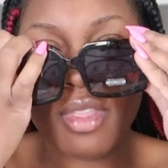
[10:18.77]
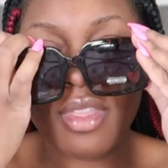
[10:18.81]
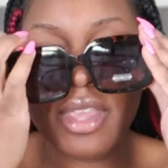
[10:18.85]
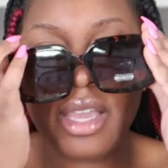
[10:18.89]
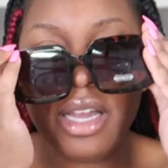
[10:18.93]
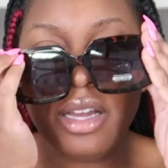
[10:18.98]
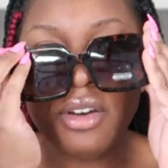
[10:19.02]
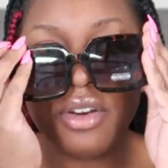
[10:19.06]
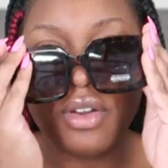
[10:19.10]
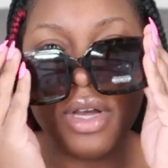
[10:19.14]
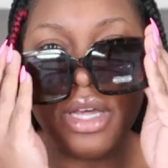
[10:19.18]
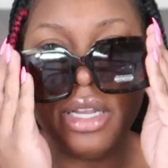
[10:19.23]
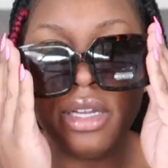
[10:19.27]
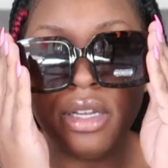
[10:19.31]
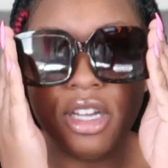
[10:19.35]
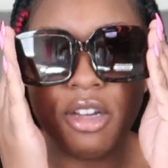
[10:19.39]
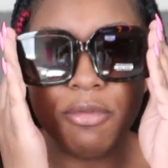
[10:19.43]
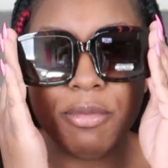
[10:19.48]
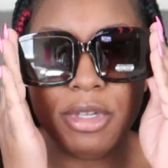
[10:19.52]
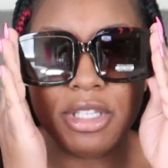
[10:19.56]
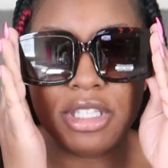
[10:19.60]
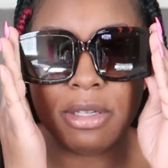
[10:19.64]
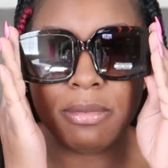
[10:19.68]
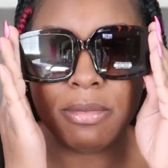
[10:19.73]
Y'all know I
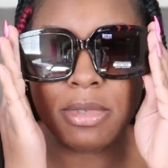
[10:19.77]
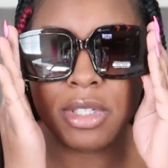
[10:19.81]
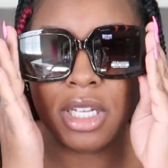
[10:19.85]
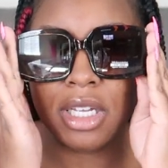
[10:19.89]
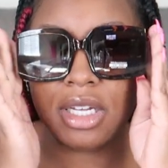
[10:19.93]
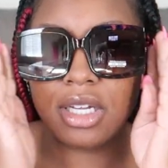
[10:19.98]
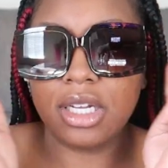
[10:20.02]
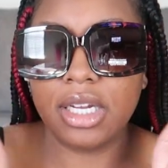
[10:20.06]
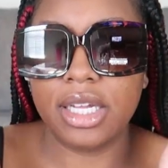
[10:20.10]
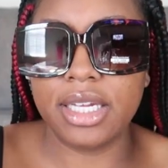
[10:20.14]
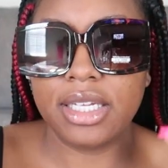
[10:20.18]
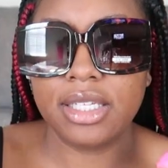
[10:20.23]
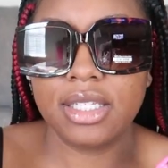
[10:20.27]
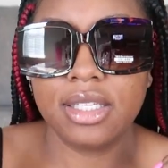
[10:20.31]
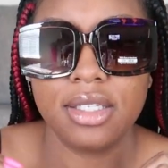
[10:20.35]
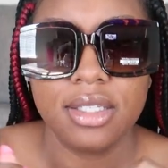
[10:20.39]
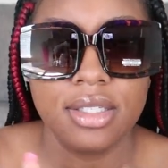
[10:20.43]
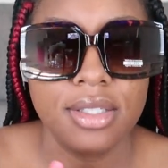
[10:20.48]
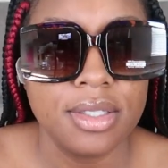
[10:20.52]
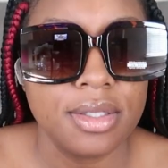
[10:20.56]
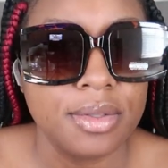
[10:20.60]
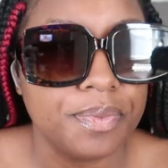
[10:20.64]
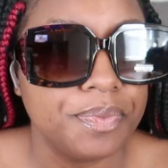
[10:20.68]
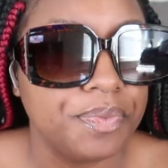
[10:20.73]
love me some
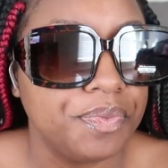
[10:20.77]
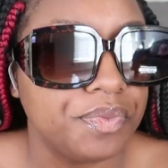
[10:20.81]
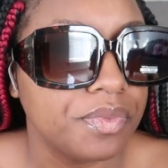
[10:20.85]
sunglasses.